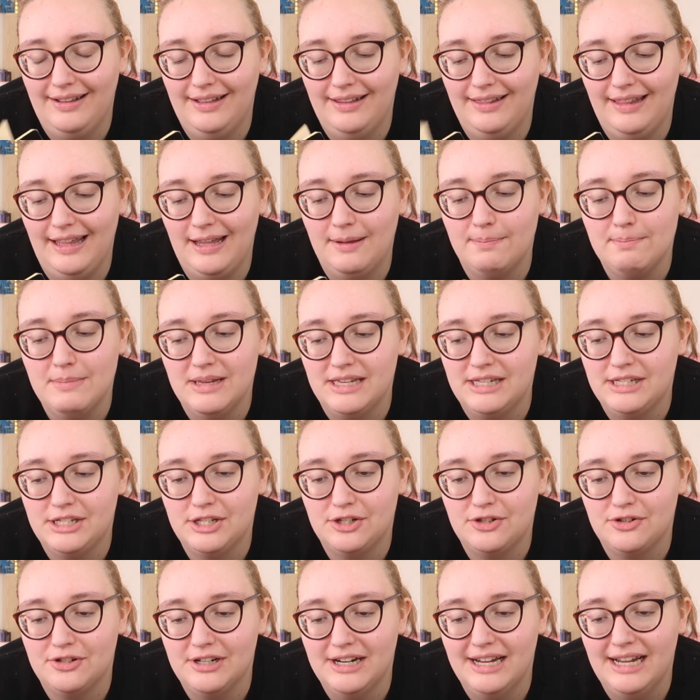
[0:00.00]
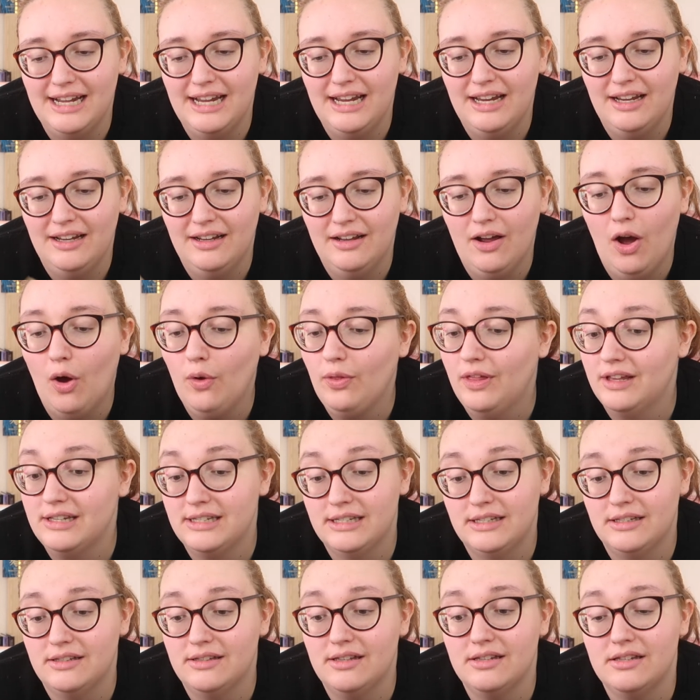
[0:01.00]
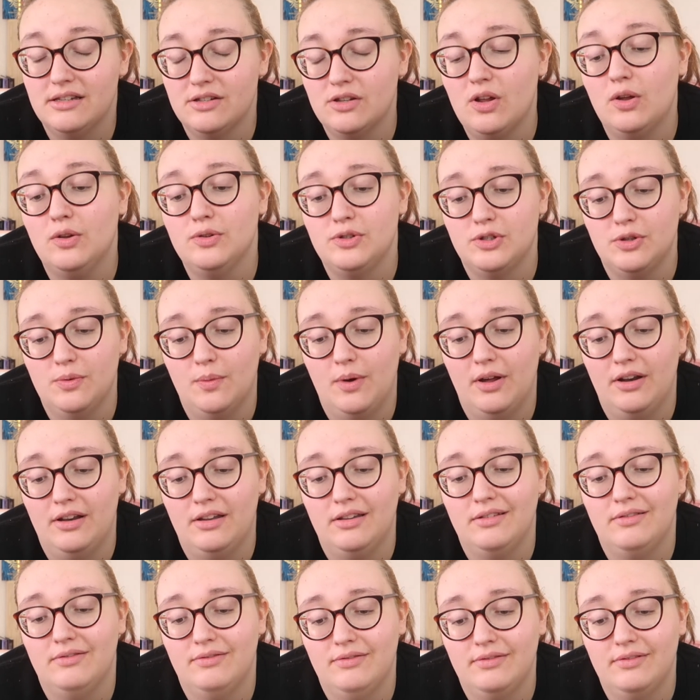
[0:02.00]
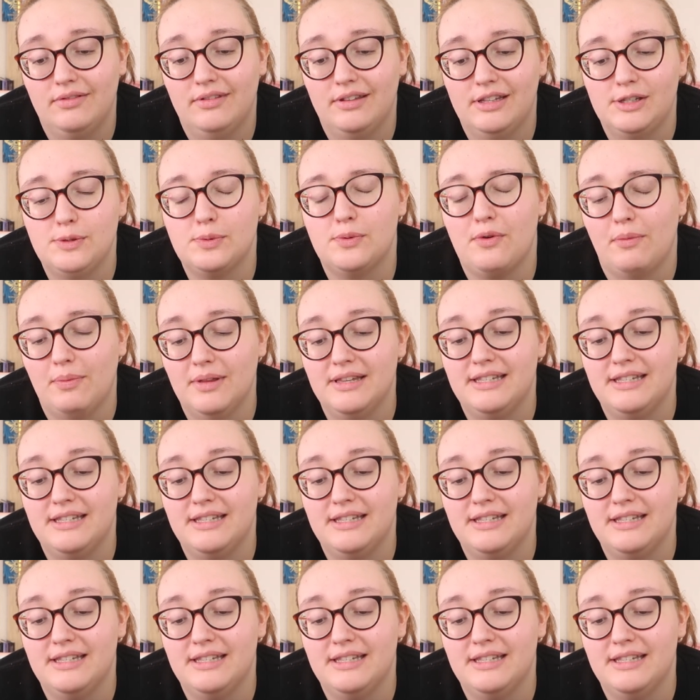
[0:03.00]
like mystery. Oh, this is also one. This is from the